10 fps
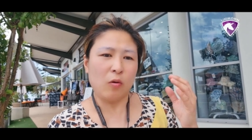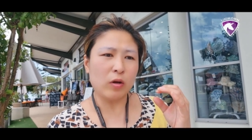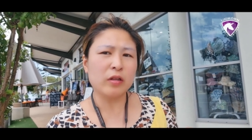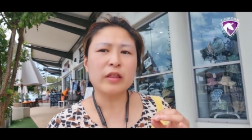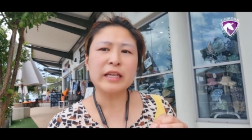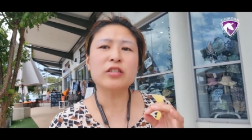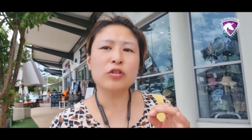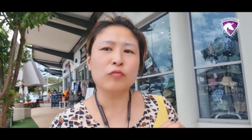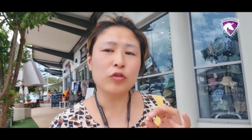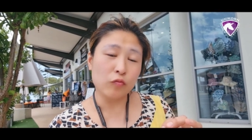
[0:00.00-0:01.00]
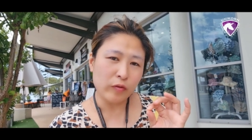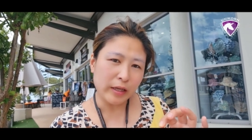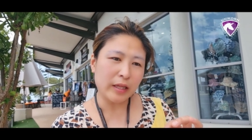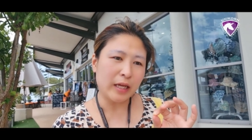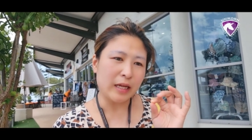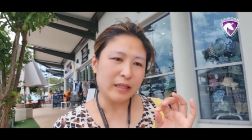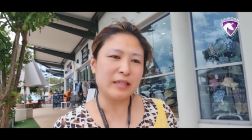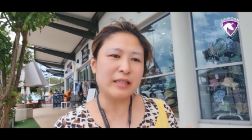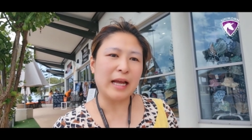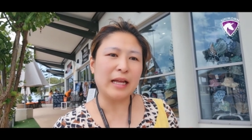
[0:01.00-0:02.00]
One of the things to, to really
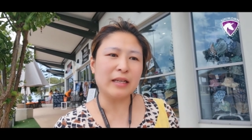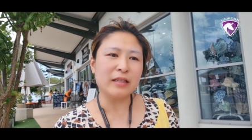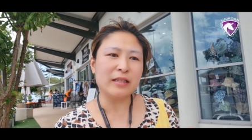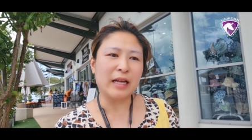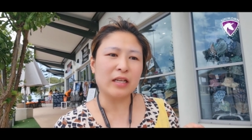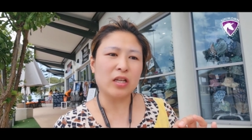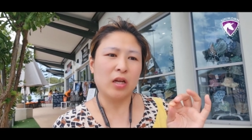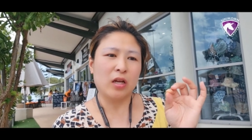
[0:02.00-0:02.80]
understand is that